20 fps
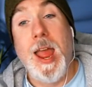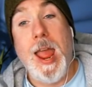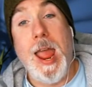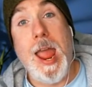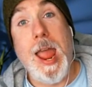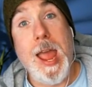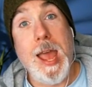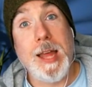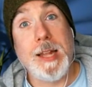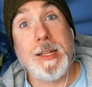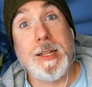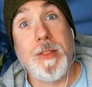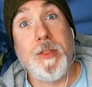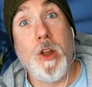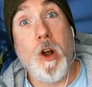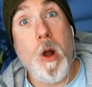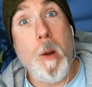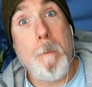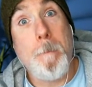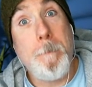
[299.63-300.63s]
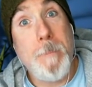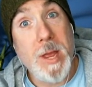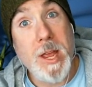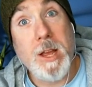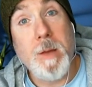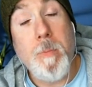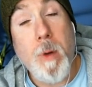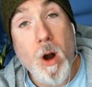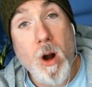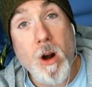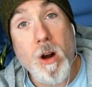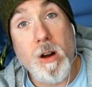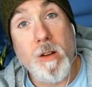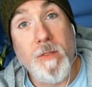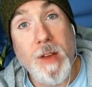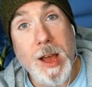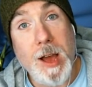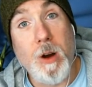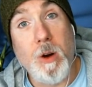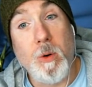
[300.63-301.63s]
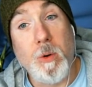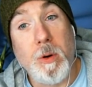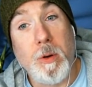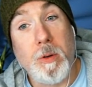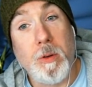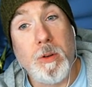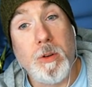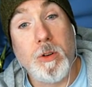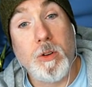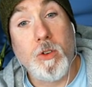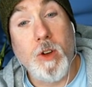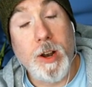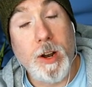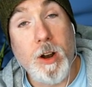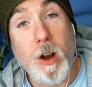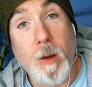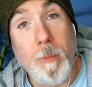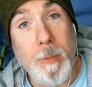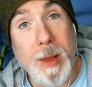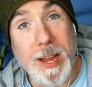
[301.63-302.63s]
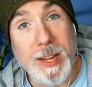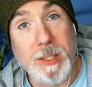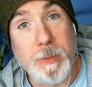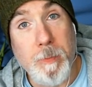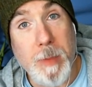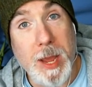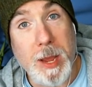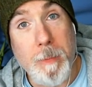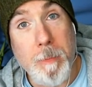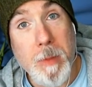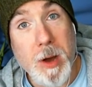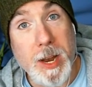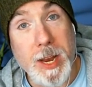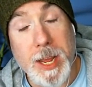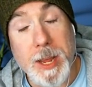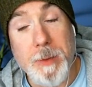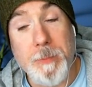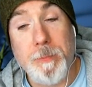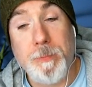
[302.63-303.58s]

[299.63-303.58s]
and they're a big part of how credit card banks make money.